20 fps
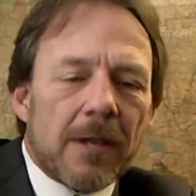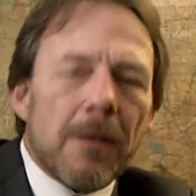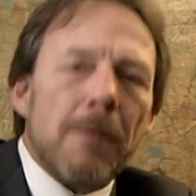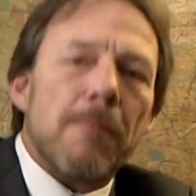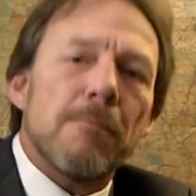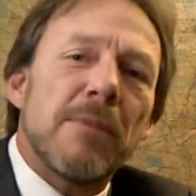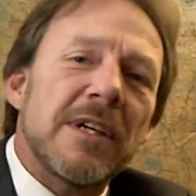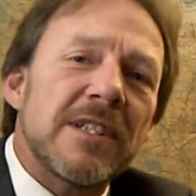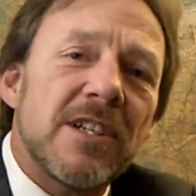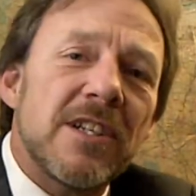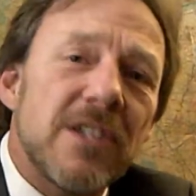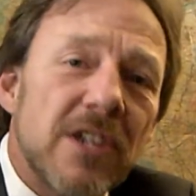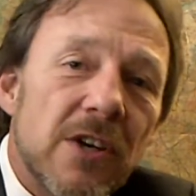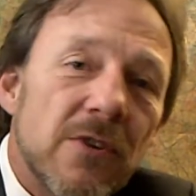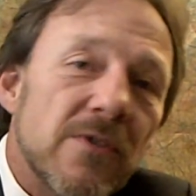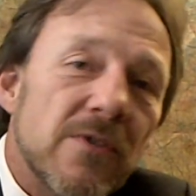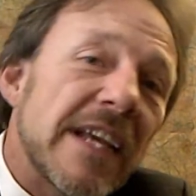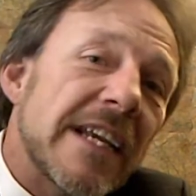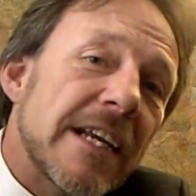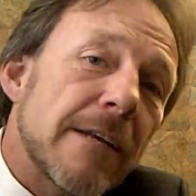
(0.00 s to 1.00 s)
But
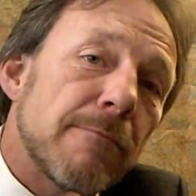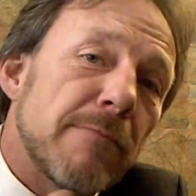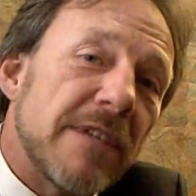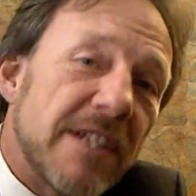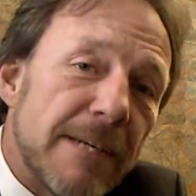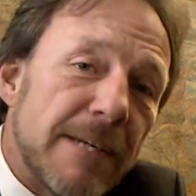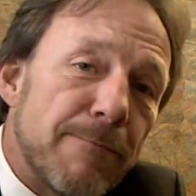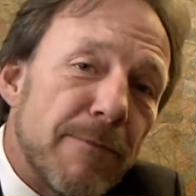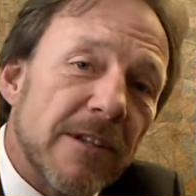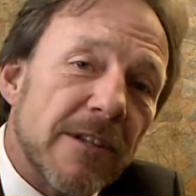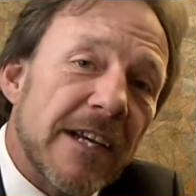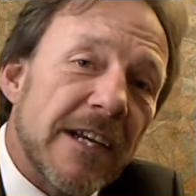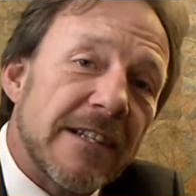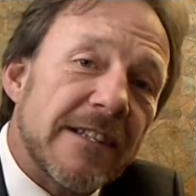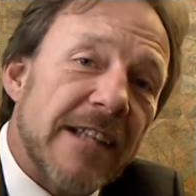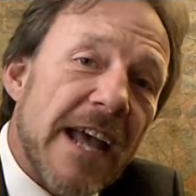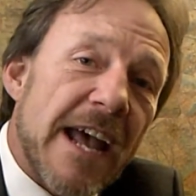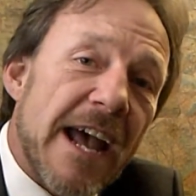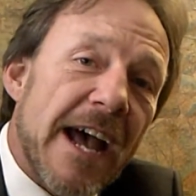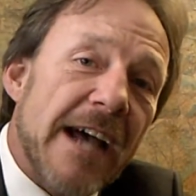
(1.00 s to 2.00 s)
they can manipulate
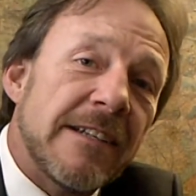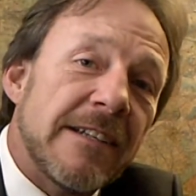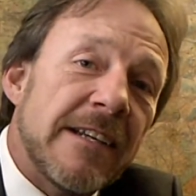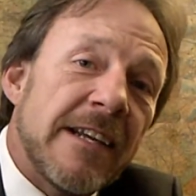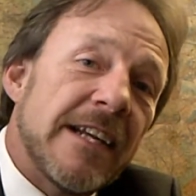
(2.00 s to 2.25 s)
that,